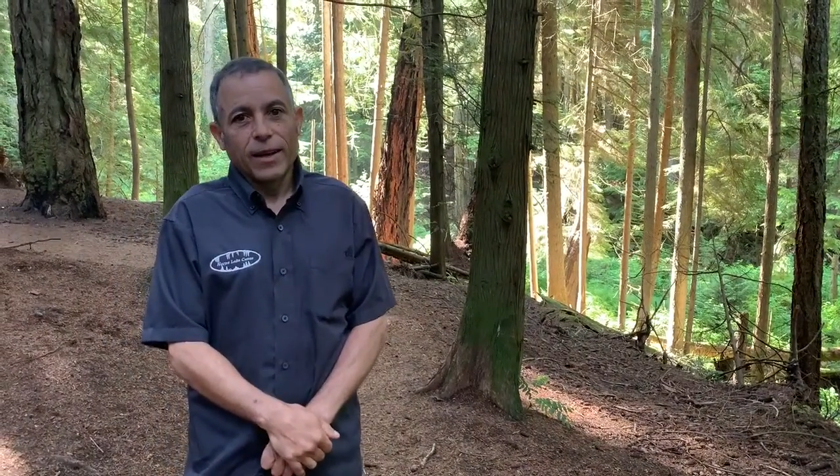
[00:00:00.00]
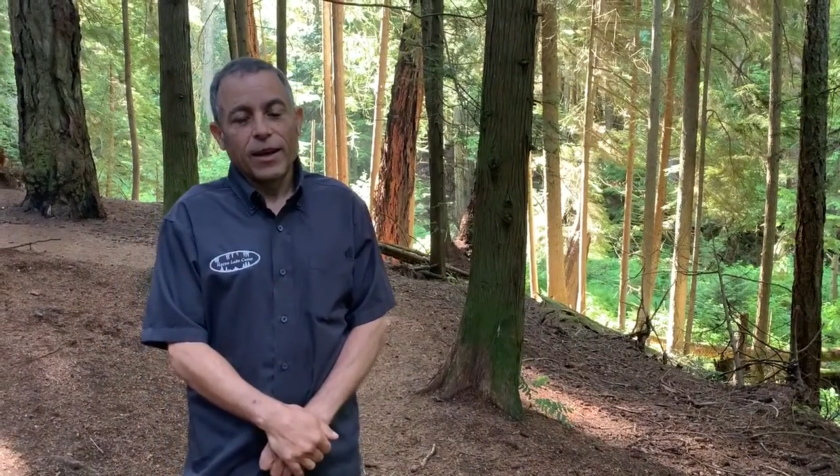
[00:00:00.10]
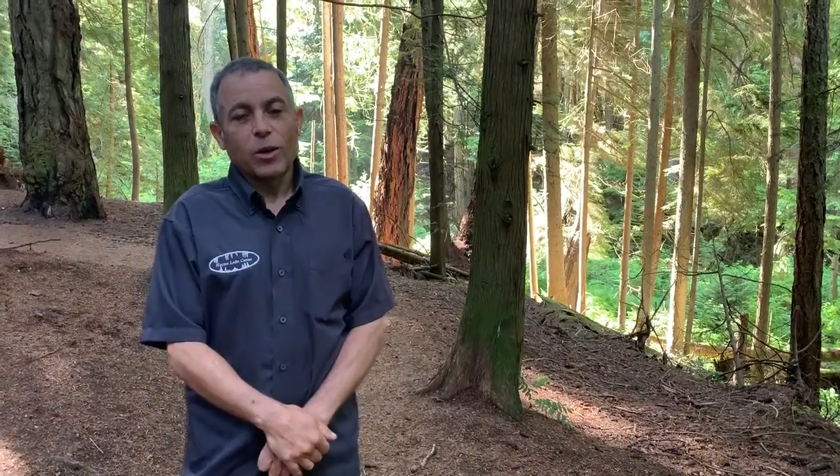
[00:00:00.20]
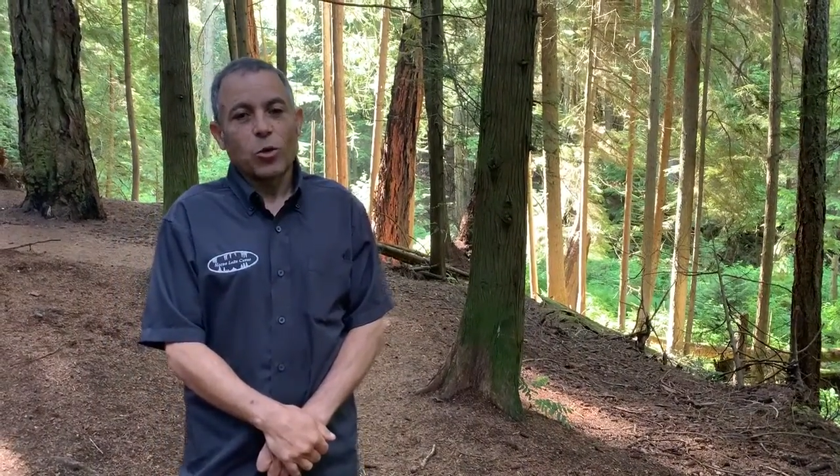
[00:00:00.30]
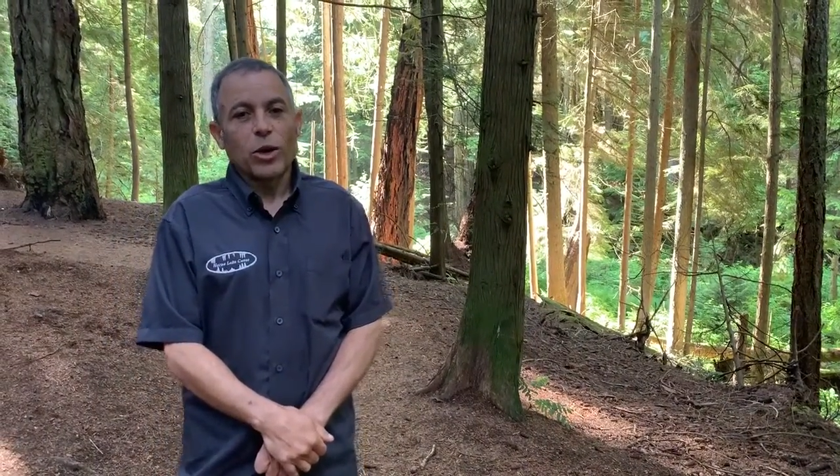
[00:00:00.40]

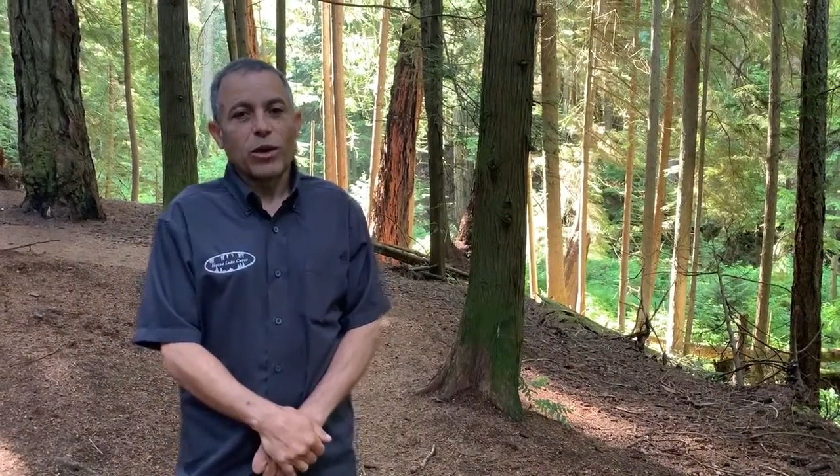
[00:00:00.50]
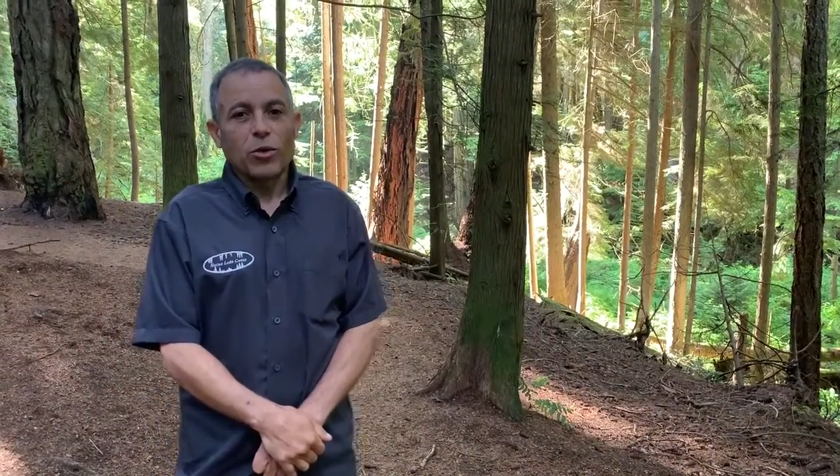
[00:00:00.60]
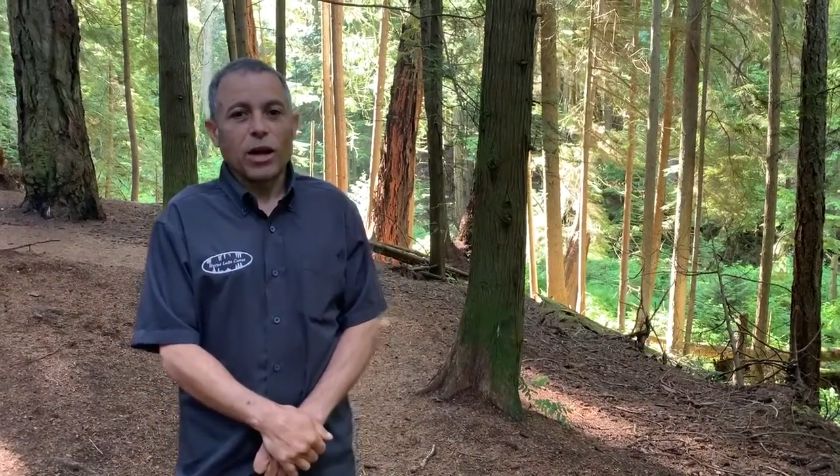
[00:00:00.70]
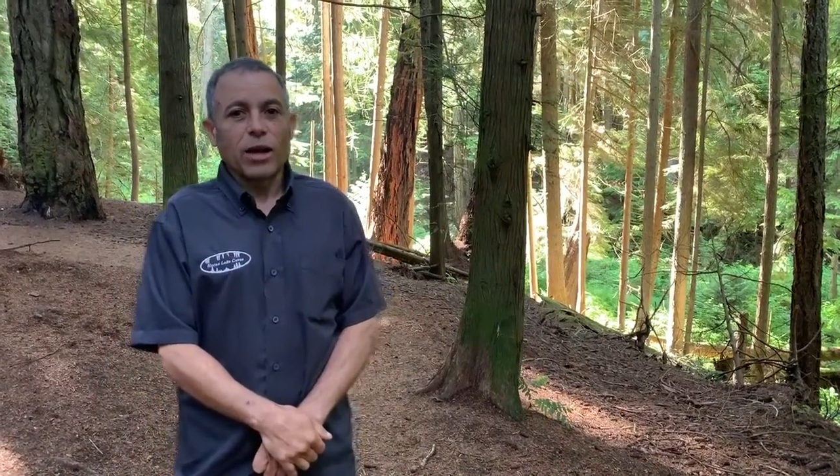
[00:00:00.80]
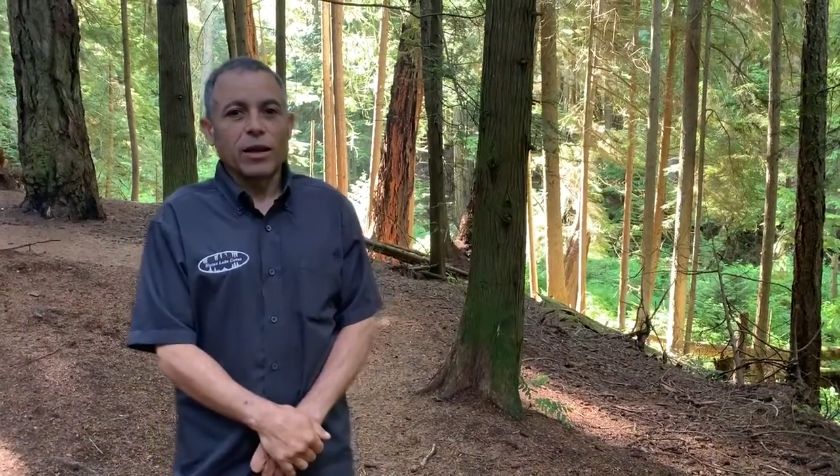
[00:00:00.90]
and we
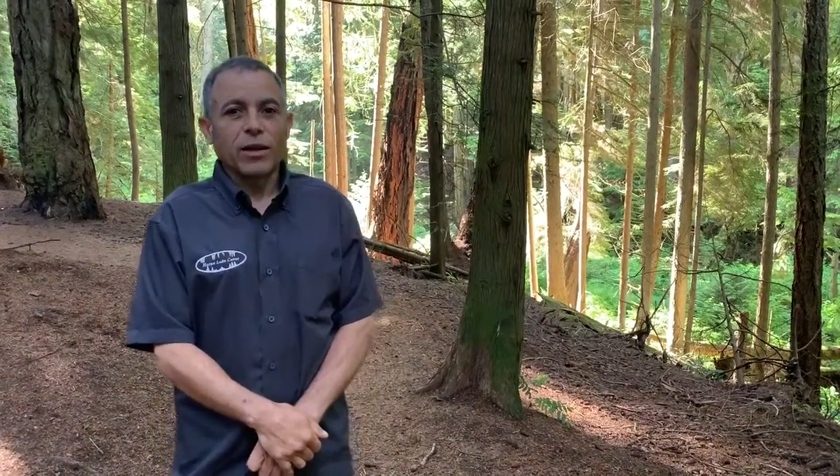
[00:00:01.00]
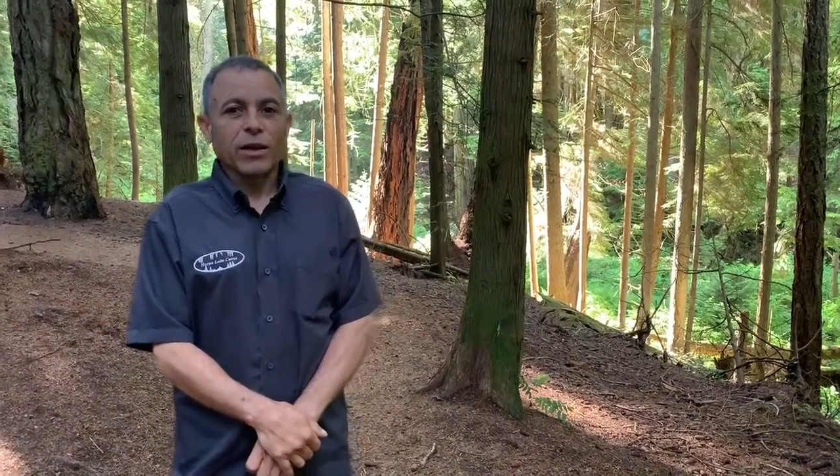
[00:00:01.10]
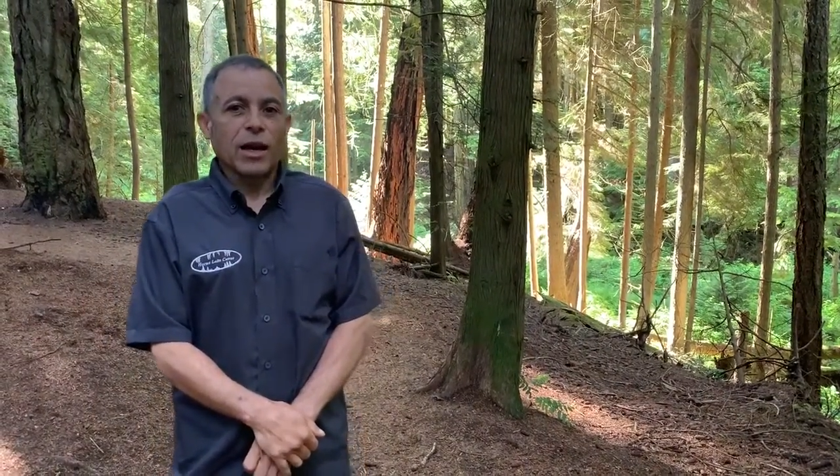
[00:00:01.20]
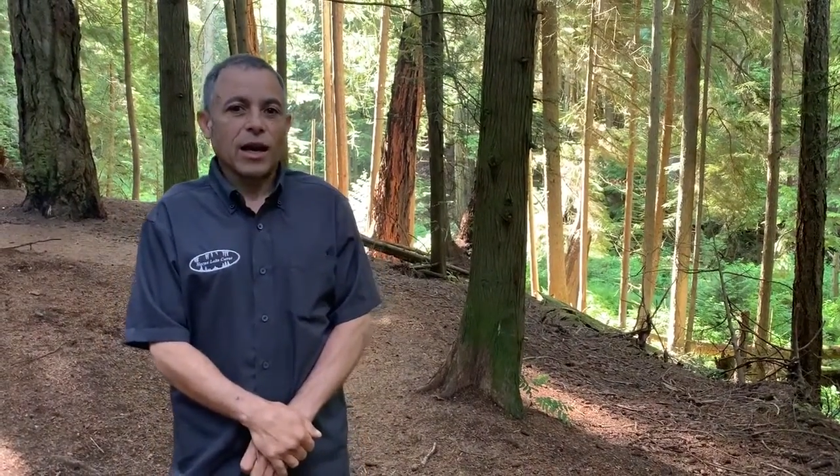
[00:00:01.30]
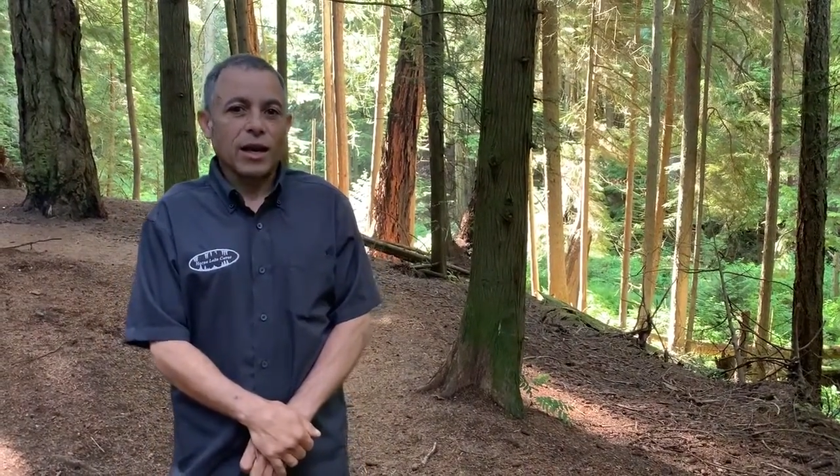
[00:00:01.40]
run
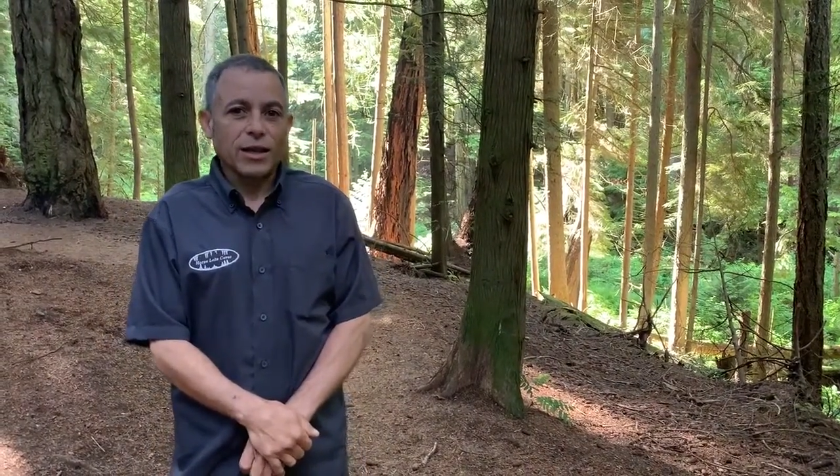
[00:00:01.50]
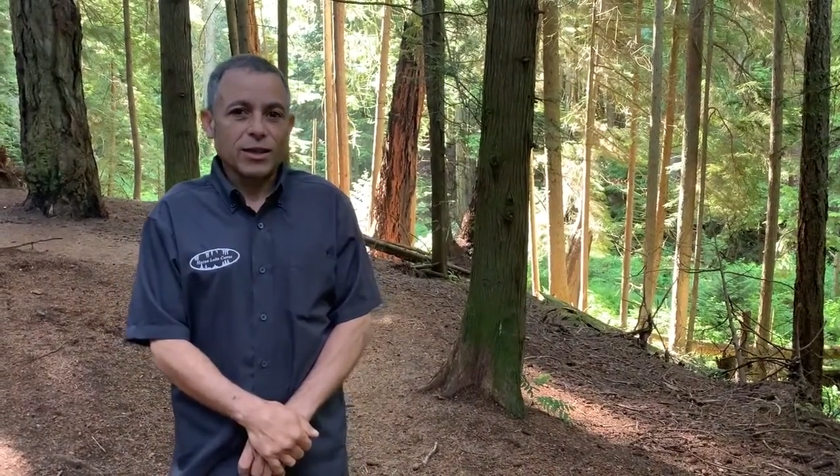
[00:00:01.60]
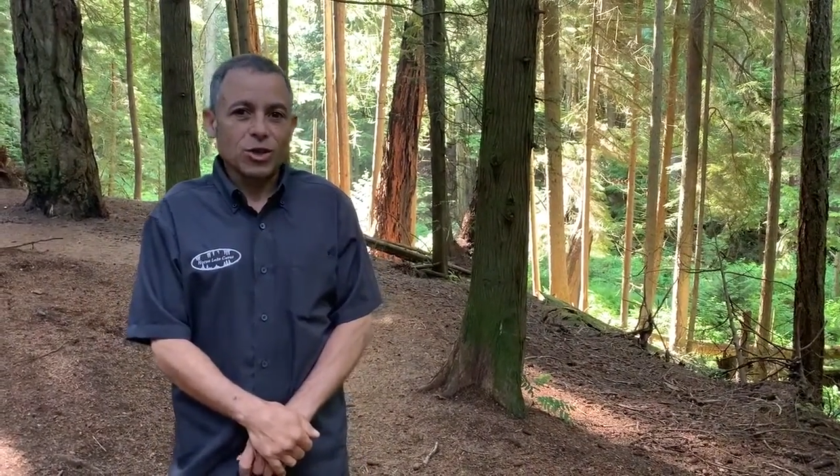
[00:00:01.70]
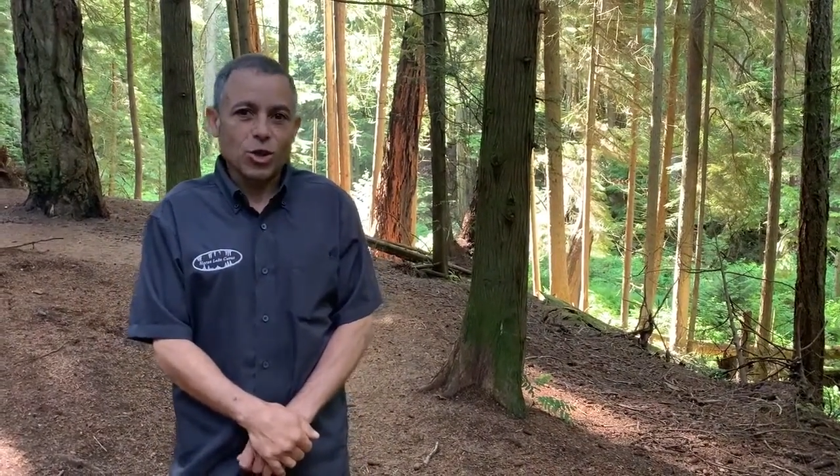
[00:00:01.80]
the island's